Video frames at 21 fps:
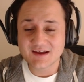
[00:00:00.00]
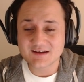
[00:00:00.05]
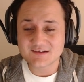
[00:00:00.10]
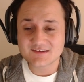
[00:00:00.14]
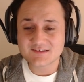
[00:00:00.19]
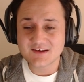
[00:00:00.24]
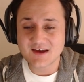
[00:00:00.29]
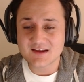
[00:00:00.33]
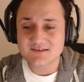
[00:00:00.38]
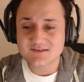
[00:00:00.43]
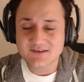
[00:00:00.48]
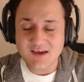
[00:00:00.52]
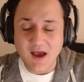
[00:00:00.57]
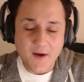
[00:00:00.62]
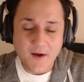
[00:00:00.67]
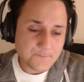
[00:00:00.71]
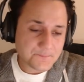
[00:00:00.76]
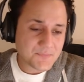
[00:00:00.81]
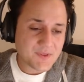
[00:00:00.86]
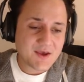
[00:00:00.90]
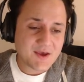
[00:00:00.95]
a ton. So,
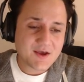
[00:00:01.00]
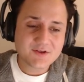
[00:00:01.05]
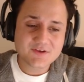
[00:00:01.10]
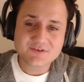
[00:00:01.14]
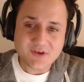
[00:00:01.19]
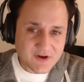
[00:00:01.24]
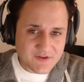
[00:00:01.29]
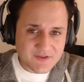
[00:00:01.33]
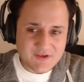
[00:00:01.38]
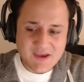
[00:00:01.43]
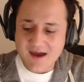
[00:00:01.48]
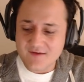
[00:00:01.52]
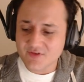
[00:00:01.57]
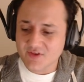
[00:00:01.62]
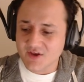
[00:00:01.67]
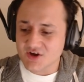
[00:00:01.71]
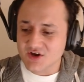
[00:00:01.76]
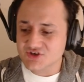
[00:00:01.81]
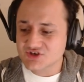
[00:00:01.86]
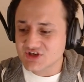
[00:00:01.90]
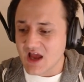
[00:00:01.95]
let's go to the
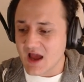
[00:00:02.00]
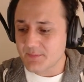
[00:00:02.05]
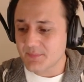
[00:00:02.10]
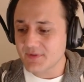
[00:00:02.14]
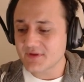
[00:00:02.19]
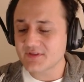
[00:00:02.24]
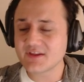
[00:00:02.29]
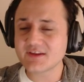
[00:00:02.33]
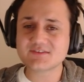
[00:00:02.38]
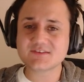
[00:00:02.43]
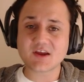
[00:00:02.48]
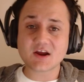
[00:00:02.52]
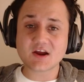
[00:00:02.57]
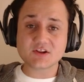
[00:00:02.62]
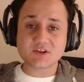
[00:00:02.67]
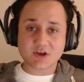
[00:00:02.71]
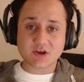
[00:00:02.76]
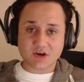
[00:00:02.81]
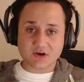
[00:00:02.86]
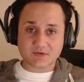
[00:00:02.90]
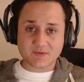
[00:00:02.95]
avatar shop and let's start
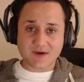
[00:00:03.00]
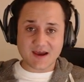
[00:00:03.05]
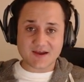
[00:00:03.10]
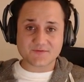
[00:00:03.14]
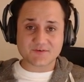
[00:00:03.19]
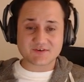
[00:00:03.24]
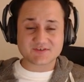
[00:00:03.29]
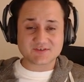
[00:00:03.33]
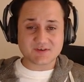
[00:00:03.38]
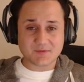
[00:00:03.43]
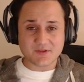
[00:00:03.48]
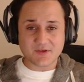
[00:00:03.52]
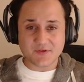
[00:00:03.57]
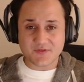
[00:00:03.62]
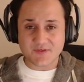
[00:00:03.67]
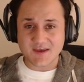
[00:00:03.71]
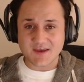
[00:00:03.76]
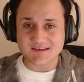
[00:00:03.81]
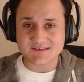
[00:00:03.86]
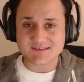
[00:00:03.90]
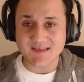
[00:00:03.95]
looking around for some of the
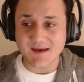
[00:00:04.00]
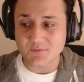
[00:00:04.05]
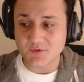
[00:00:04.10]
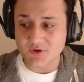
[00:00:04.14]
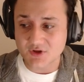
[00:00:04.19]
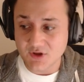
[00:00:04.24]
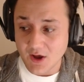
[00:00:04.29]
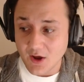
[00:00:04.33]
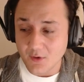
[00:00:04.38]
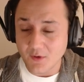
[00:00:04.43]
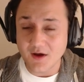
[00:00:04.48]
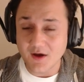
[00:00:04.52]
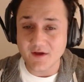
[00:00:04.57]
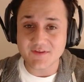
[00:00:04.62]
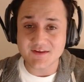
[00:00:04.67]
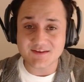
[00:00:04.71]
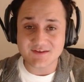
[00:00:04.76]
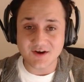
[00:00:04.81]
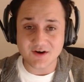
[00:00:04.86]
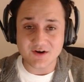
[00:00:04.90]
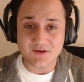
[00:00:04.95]
things that would go on
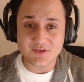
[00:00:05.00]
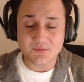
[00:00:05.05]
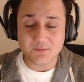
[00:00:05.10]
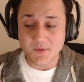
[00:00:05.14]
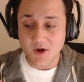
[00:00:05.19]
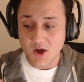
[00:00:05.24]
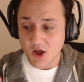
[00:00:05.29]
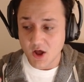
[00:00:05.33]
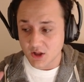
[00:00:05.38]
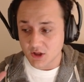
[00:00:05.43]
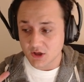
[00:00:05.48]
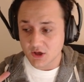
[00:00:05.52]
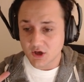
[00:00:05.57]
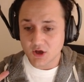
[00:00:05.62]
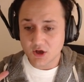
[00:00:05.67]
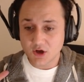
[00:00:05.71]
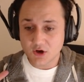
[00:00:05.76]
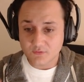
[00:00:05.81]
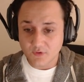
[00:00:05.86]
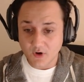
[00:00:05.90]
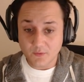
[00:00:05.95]
the Darth Maul
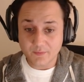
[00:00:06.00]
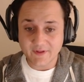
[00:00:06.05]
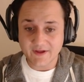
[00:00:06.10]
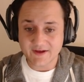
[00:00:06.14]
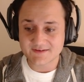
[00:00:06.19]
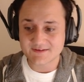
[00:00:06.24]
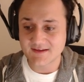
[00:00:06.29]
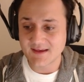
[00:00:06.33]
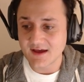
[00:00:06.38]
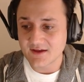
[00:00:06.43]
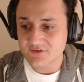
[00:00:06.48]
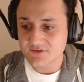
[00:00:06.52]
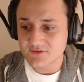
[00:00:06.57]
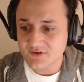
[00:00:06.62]
Roblox account.